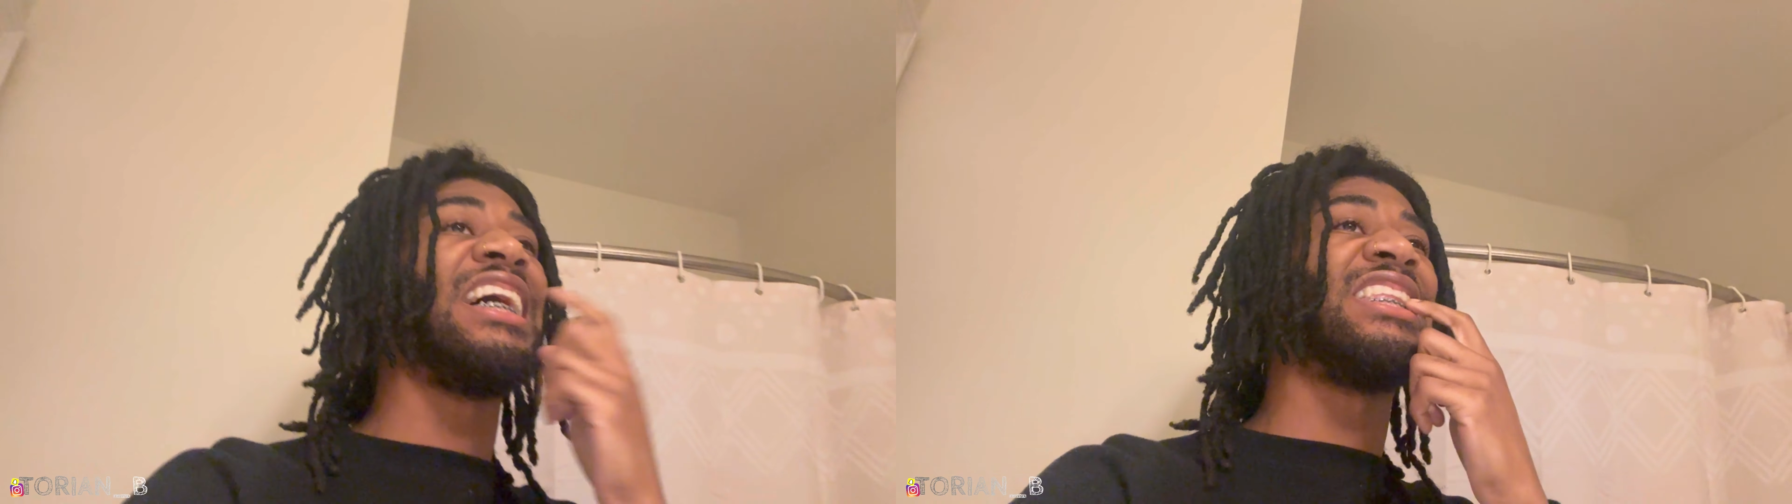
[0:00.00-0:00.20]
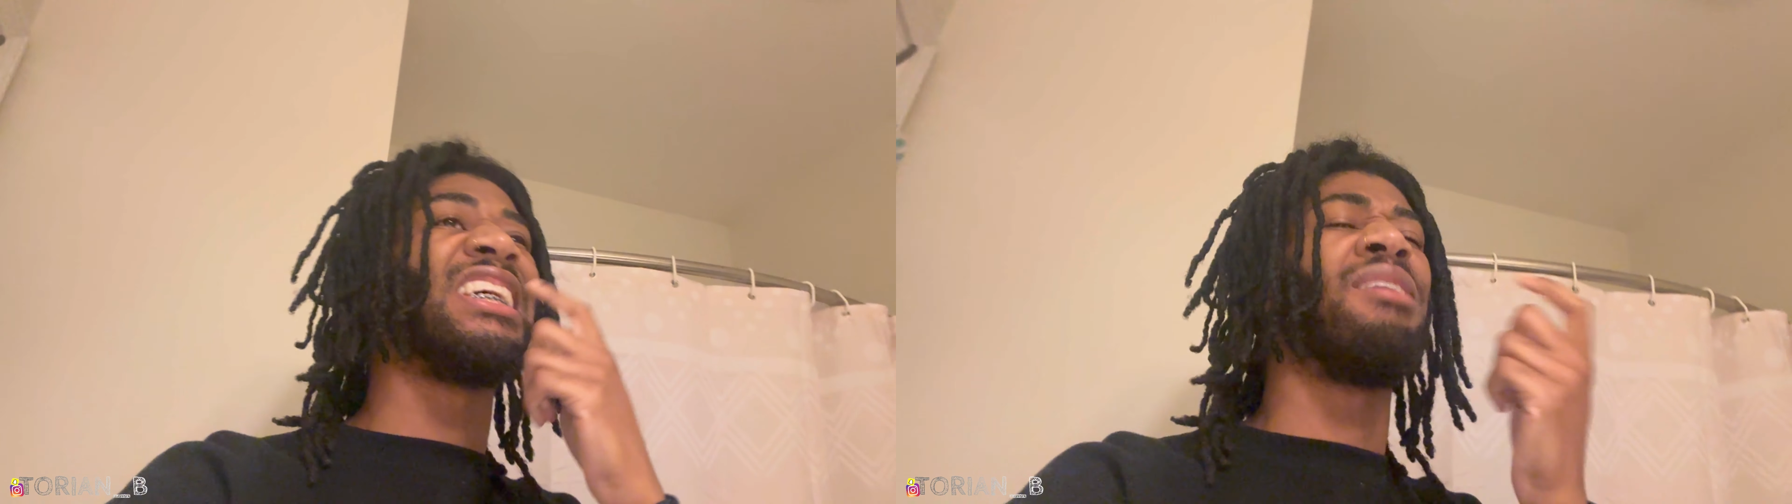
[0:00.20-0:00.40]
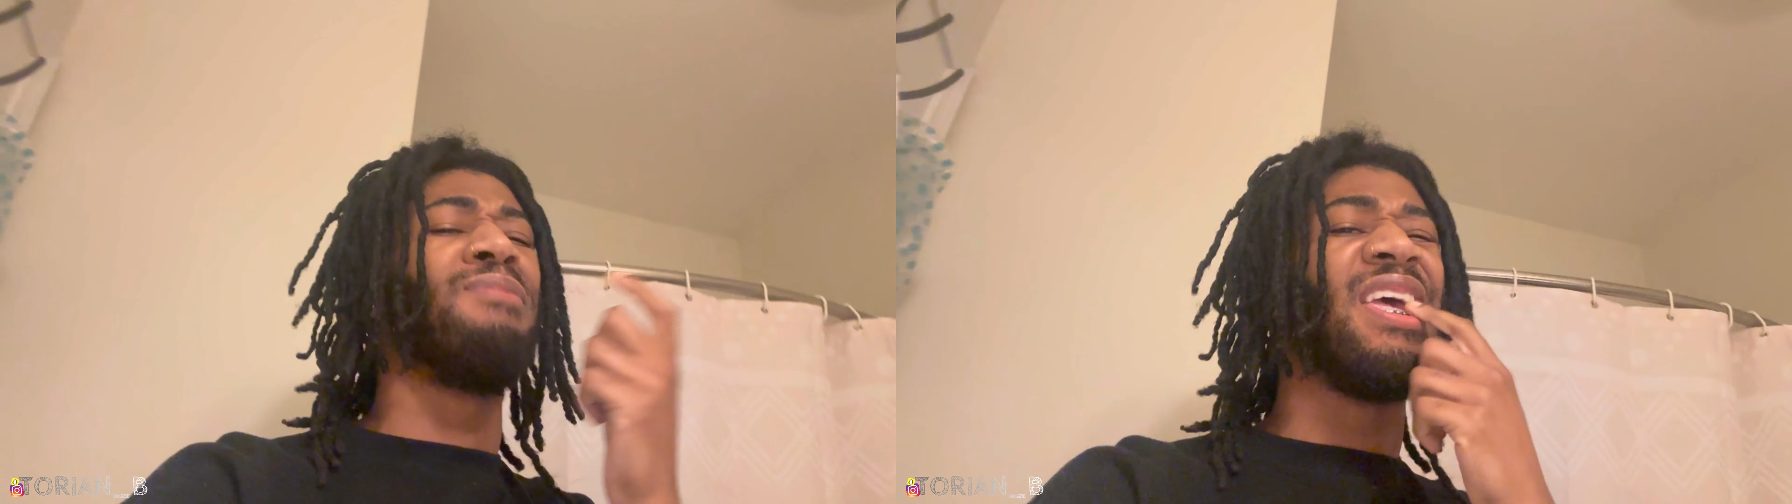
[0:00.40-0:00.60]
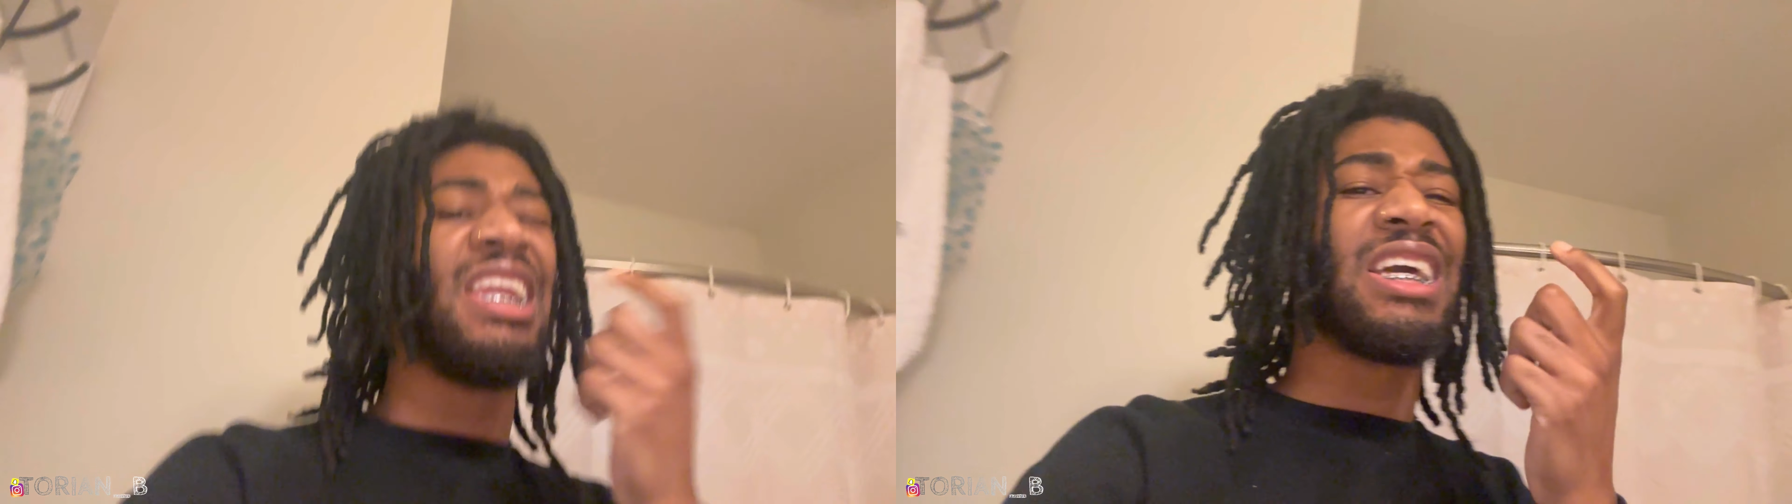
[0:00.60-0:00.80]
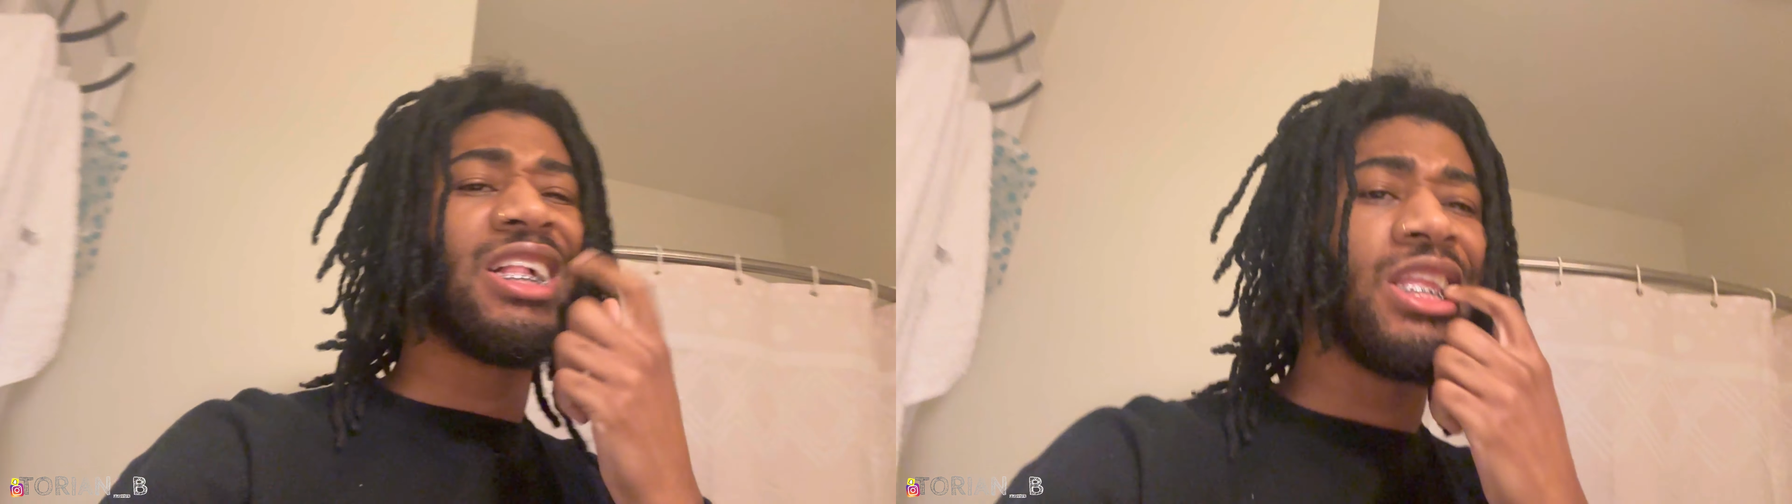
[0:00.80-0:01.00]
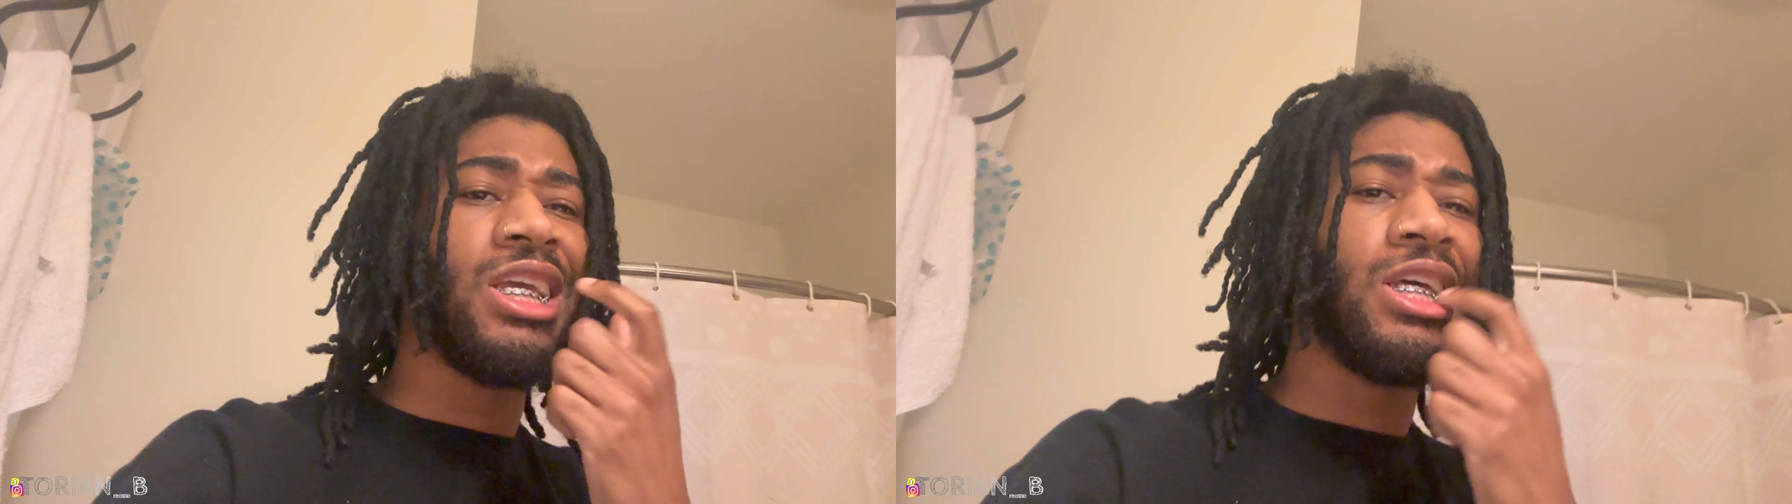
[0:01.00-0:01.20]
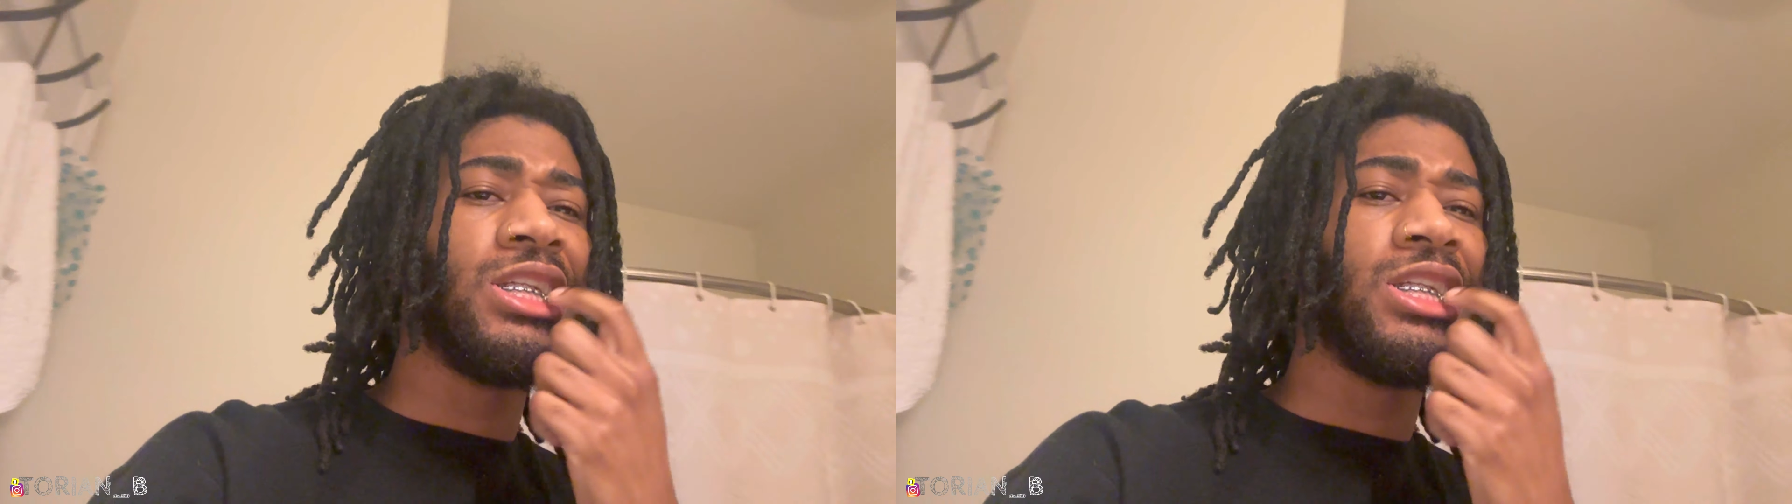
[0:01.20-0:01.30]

I think I'm getting a cleaning